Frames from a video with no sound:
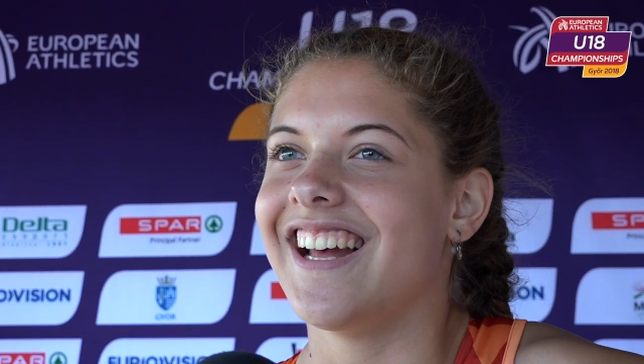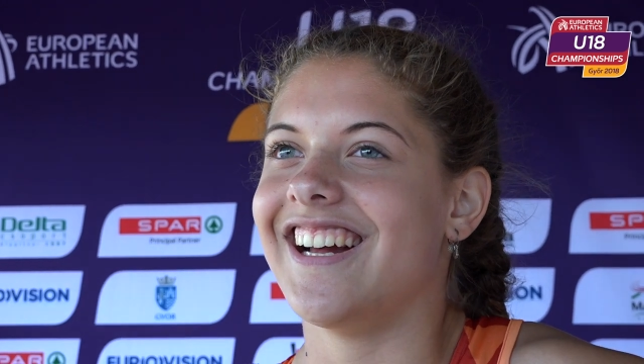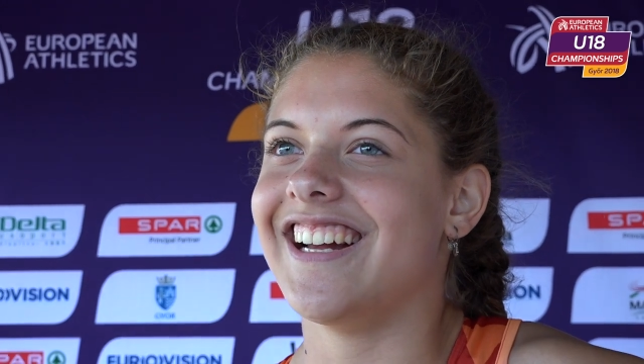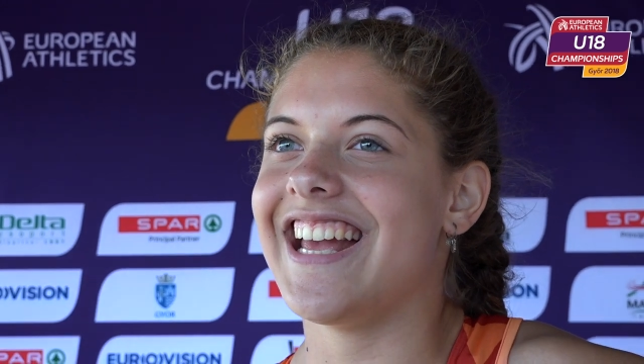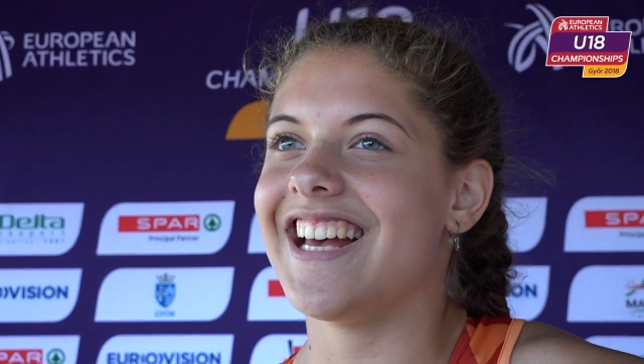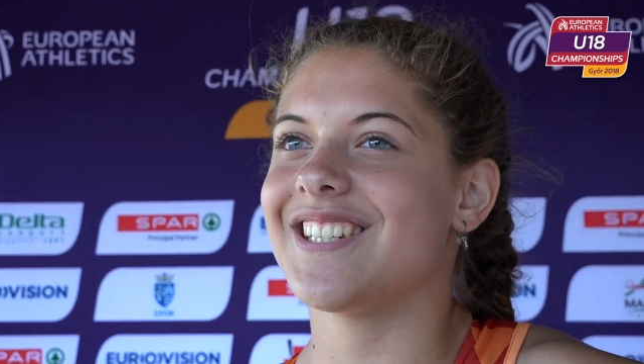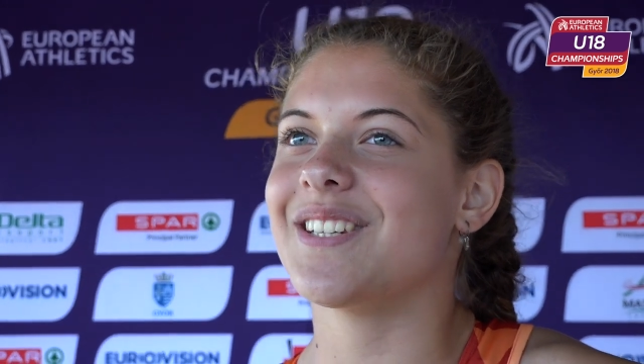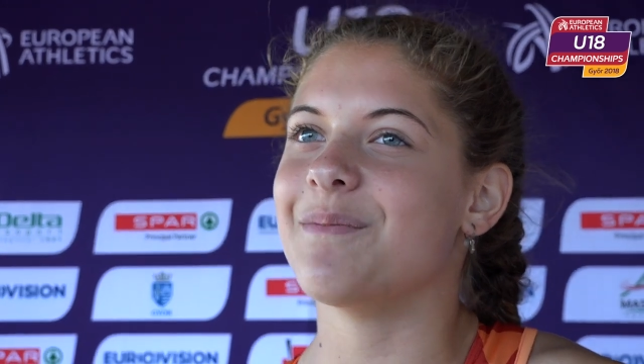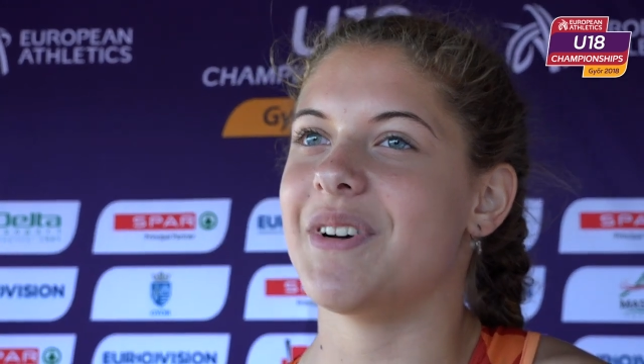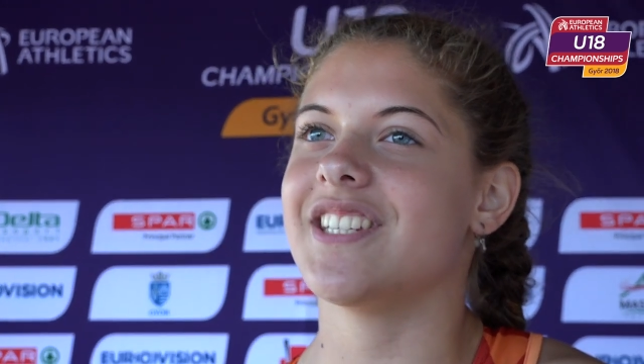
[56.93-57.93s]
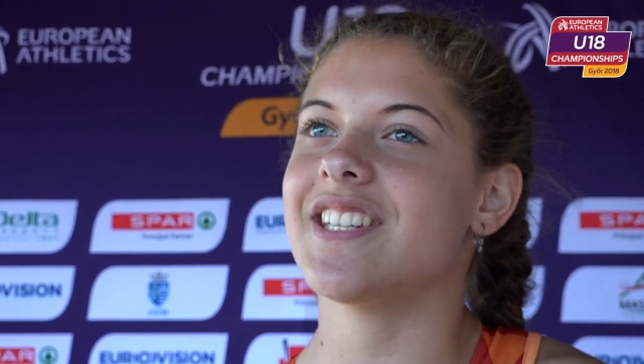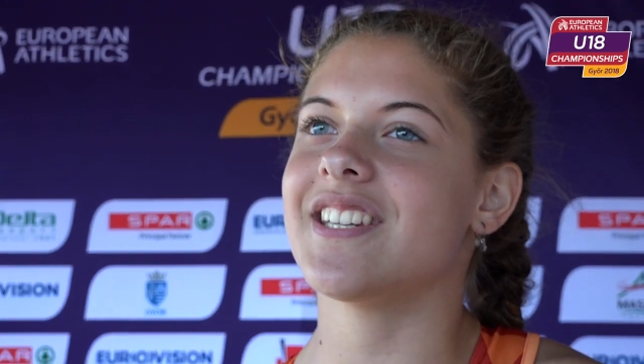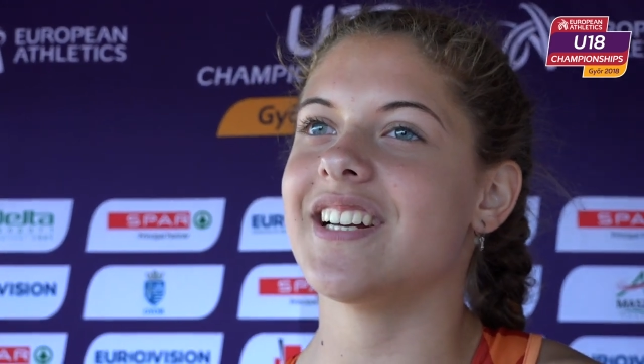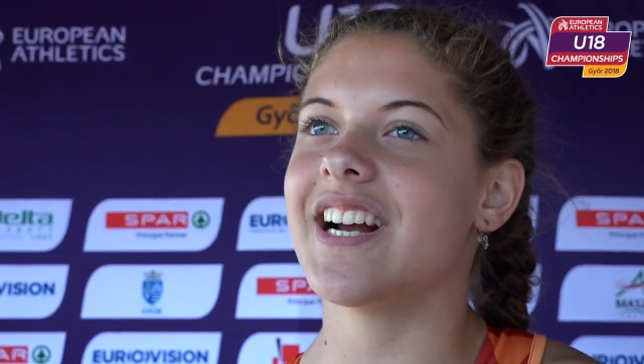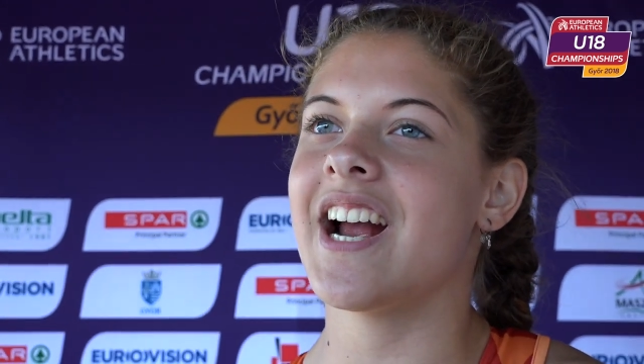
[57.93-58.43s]
Uh, yes, my
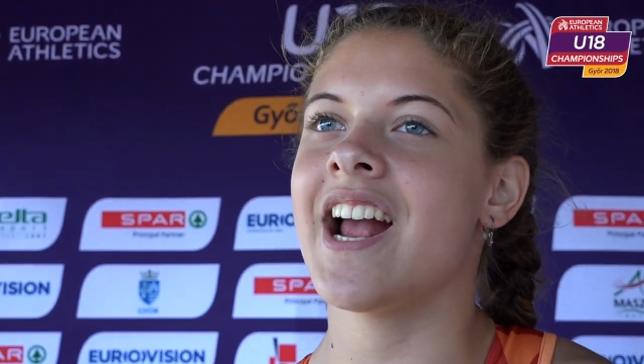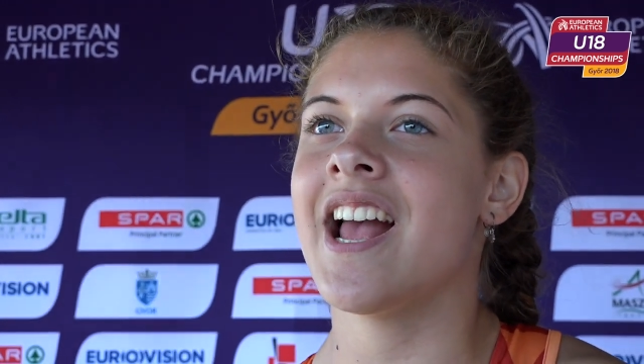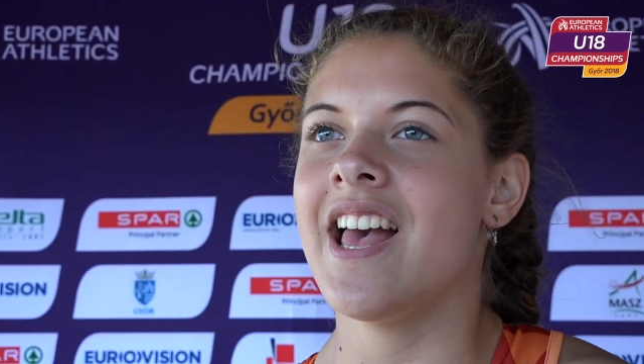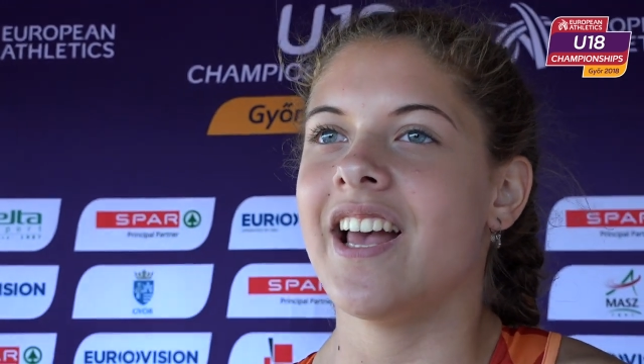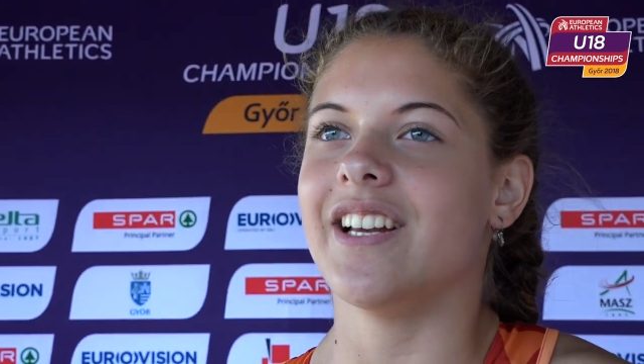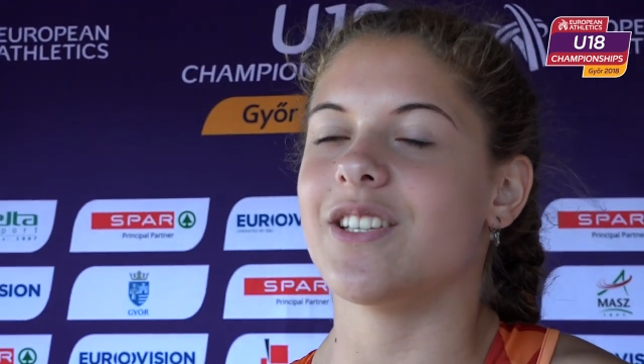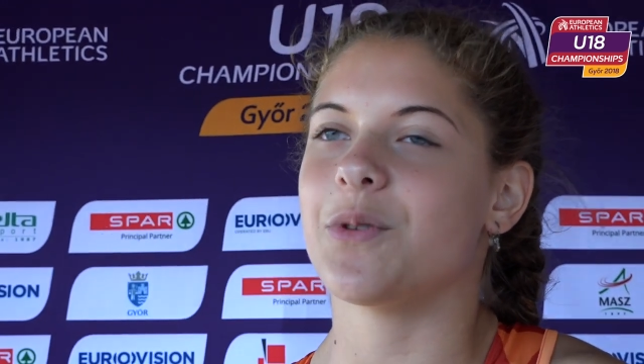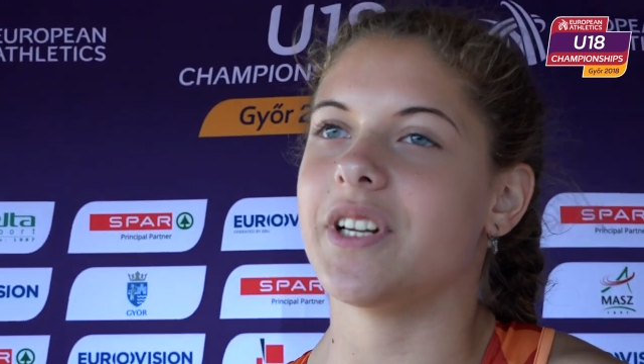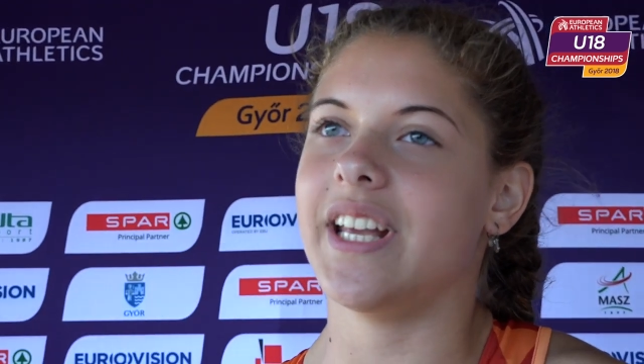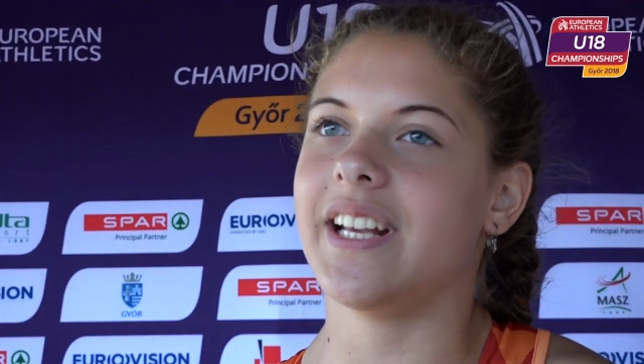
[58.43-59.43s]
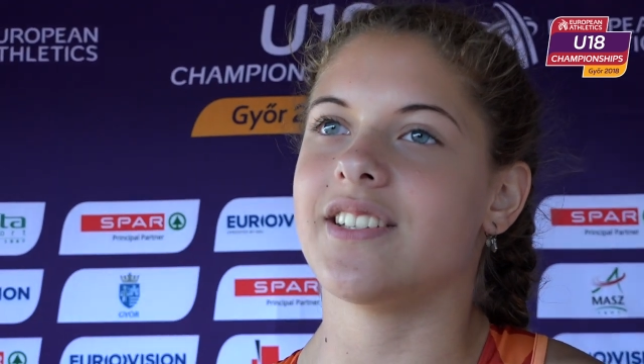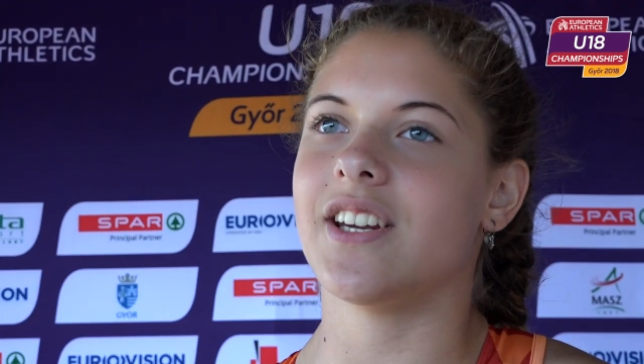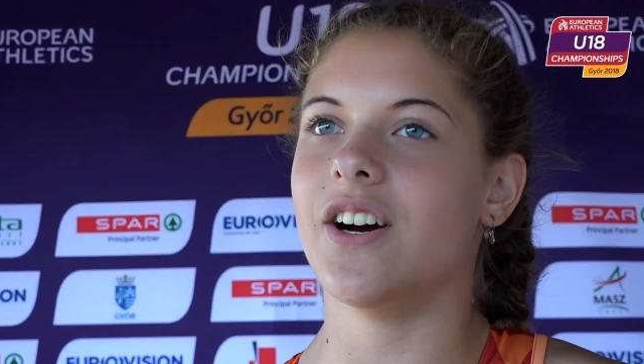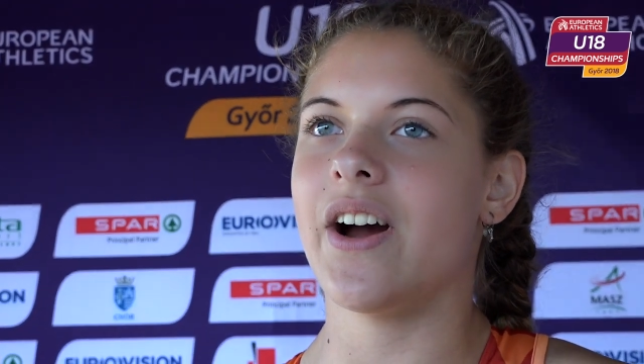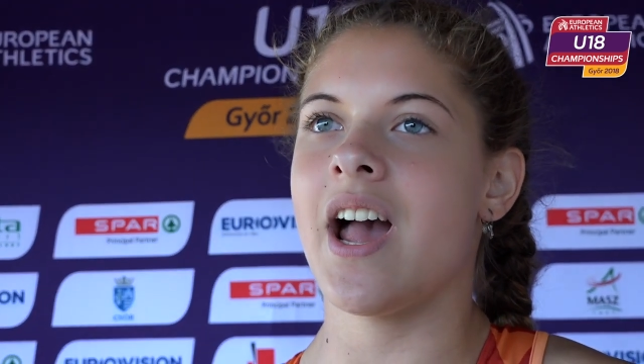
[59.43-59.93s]
sister is running,
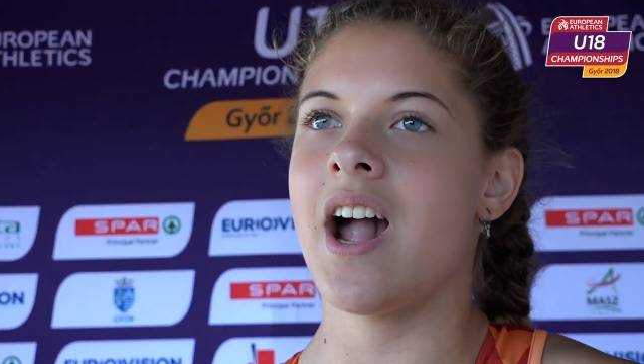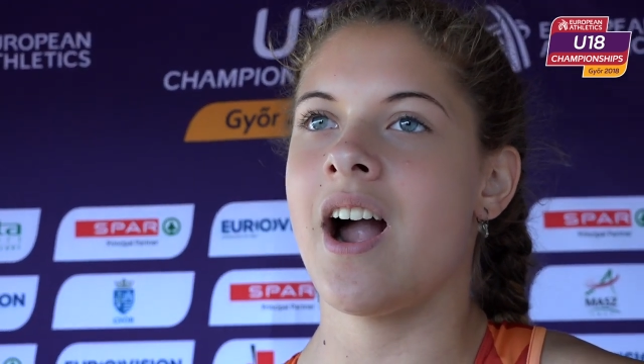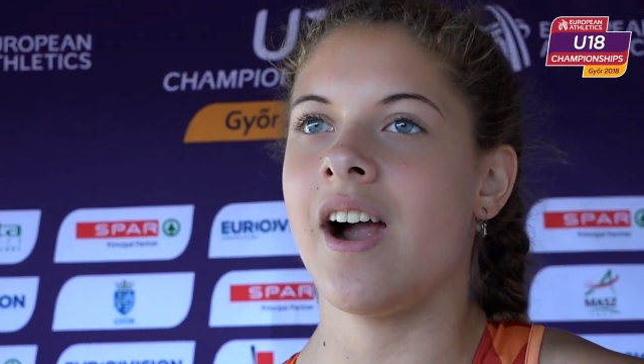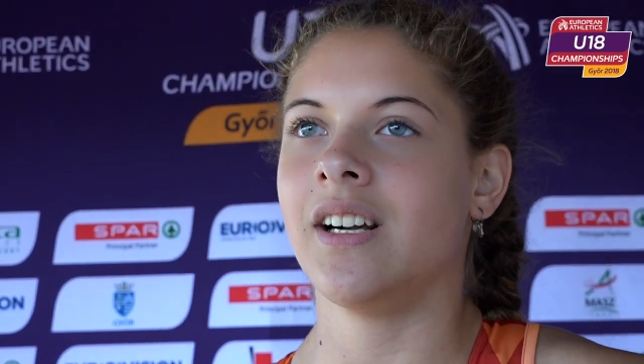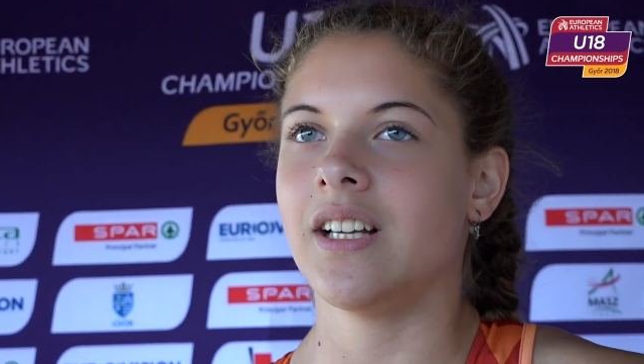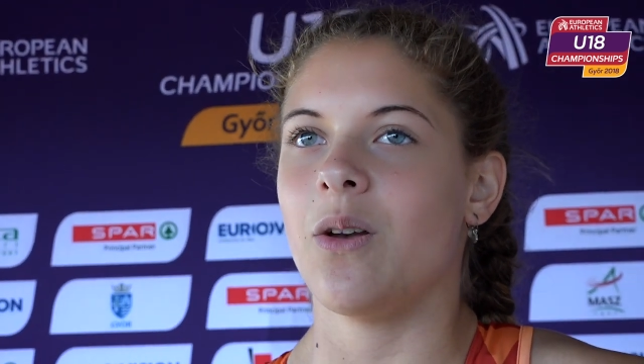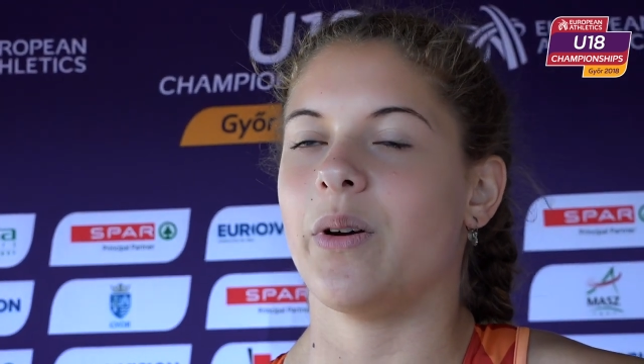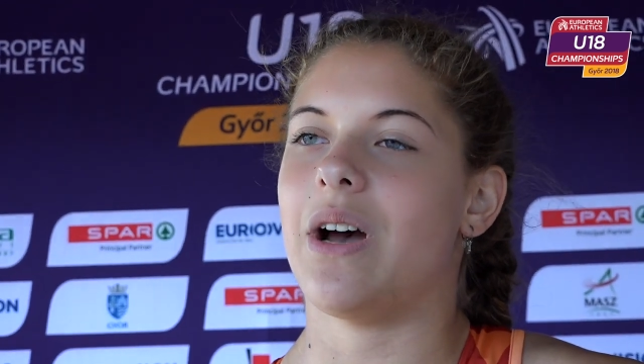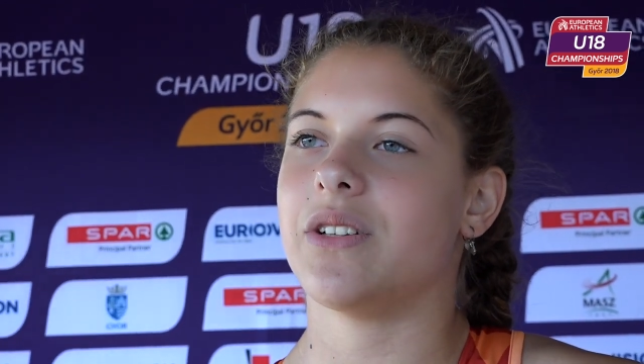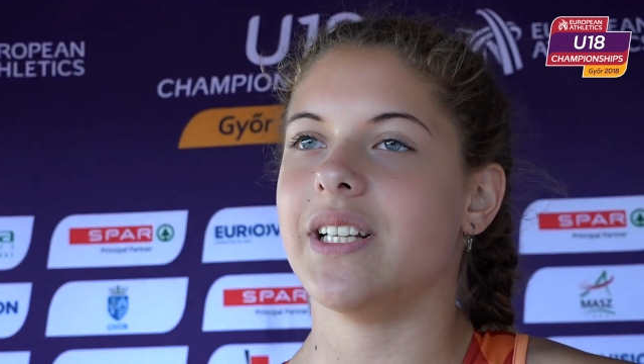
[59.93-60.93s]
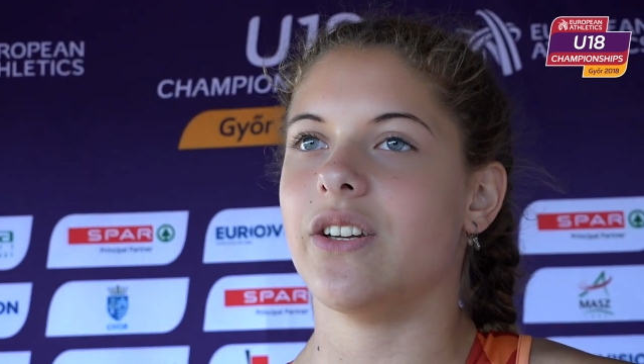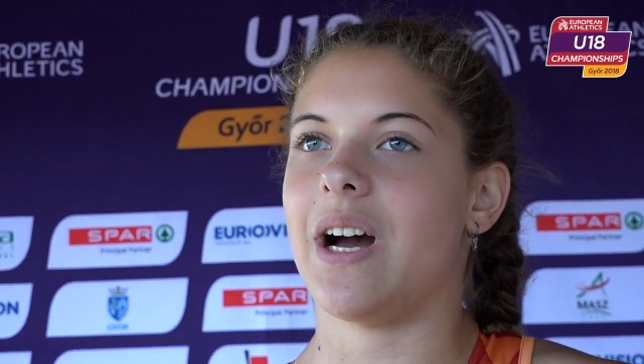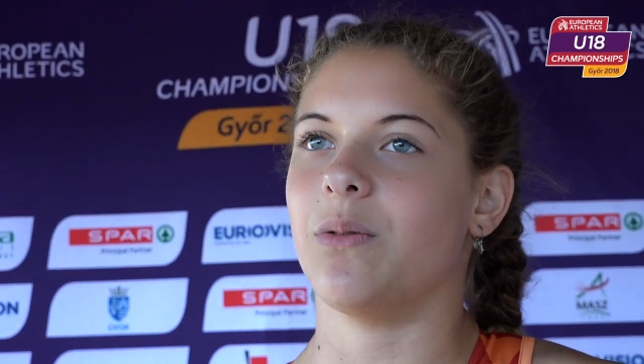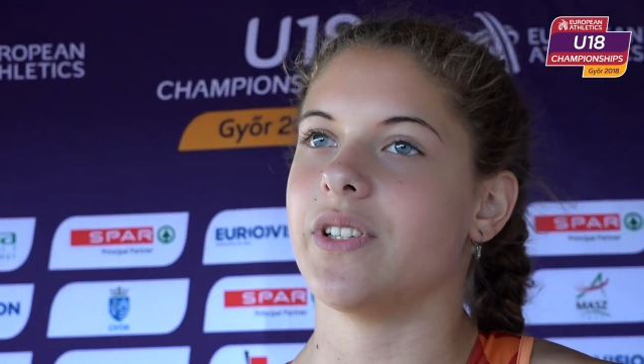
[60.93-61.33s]
so when I was little, I